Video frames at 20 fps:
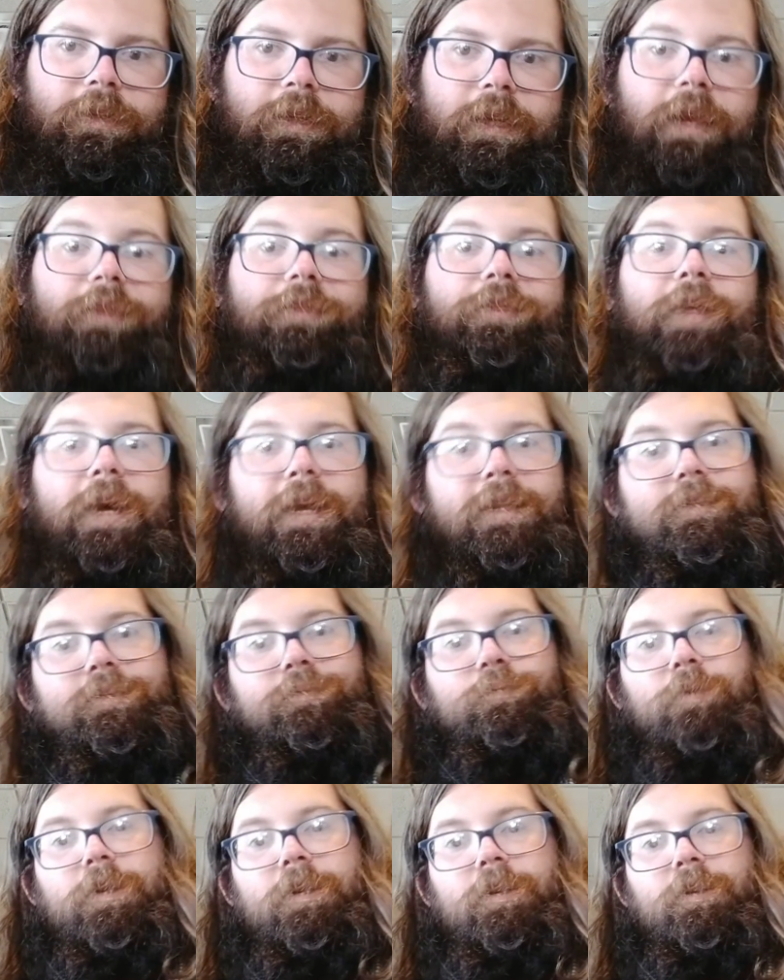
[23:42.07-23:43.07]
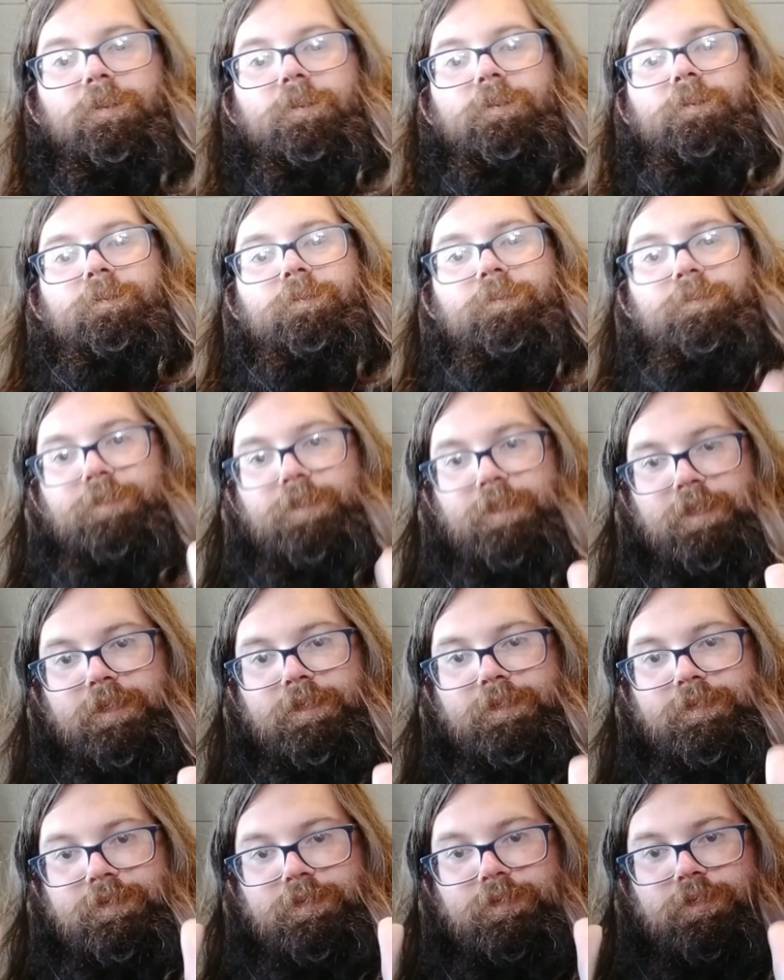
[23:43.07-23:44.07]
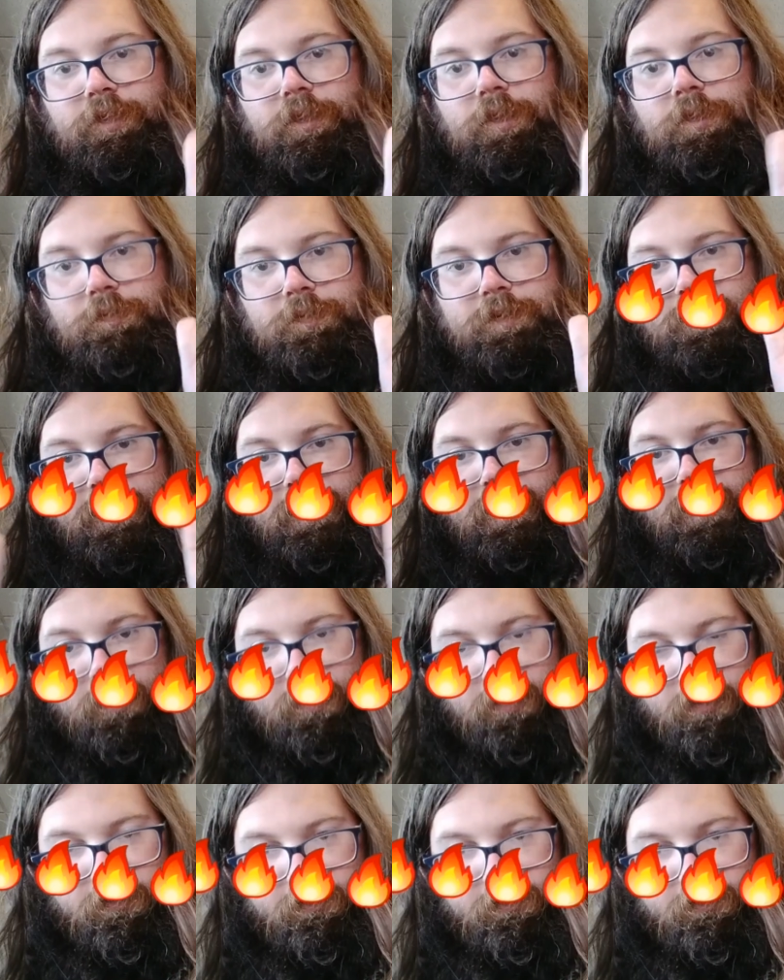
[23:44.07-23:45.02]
And that's where things go to hell.